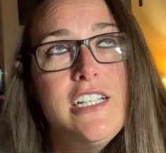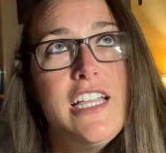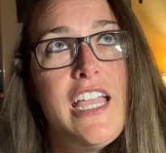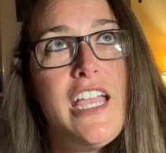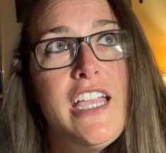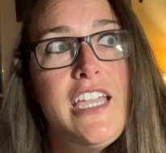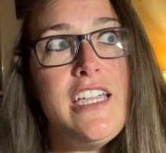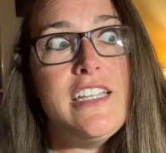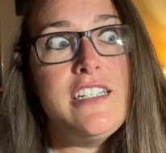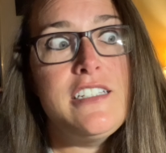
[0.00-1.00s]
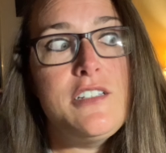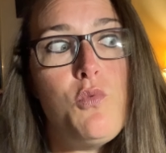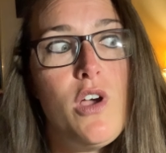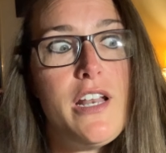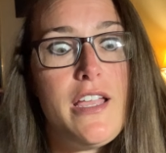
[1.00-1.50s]
and
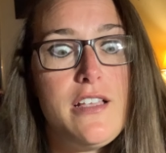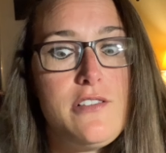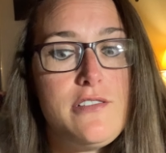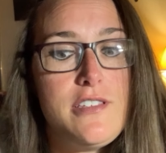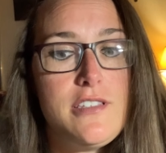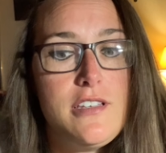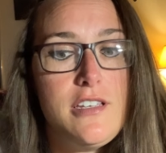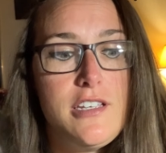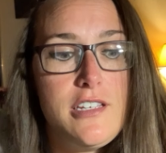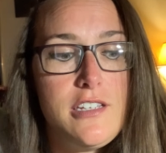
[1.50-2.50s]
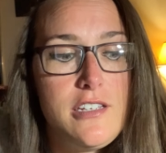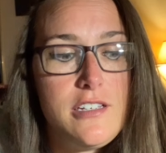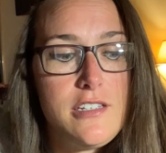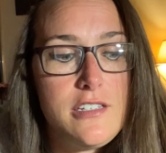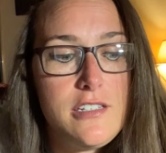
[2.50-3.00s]
what else?
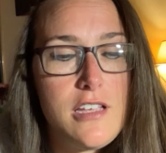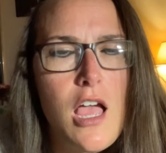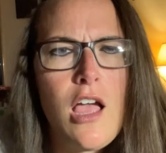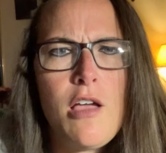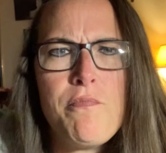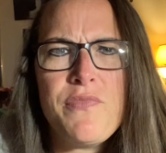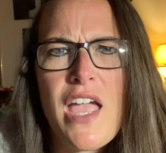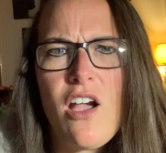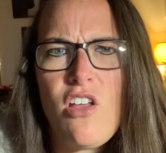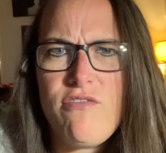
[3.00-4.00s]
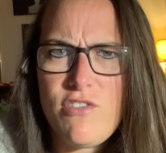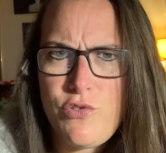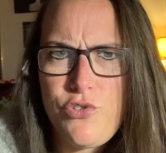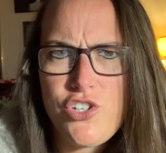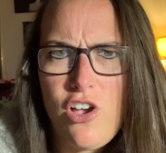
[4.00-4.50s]
Um, I got a flu
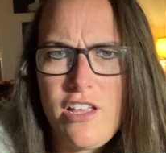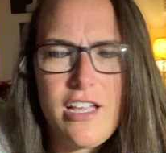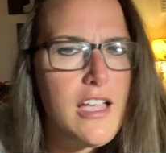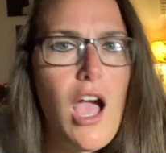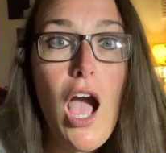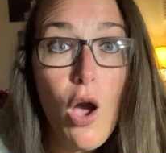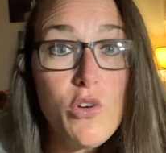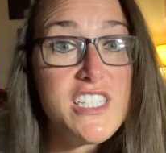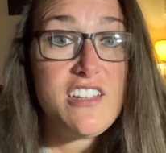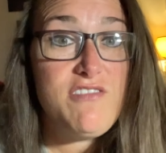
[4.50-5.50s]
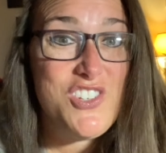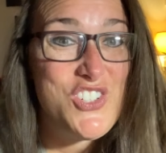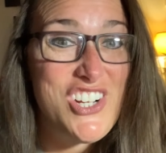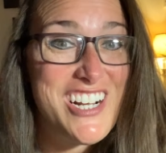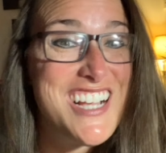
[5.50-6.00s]
shot. I always get a flu
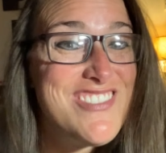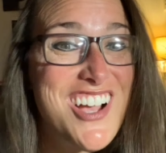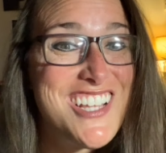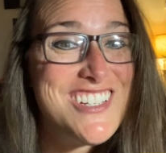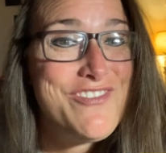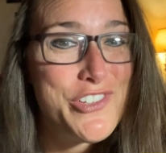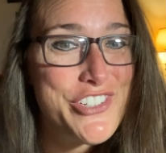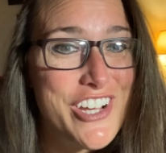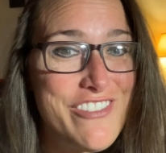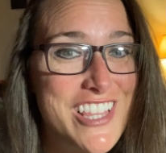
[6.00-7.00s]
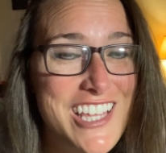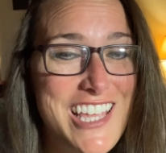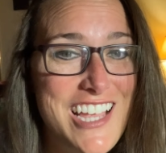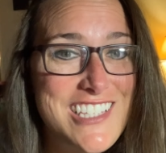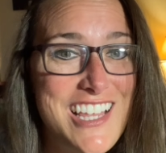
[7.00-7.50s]
shot. I've gotten a flu shot for the
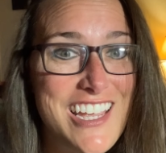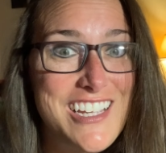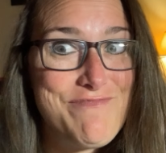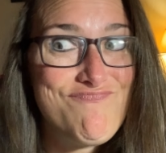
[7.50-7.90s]
last, like,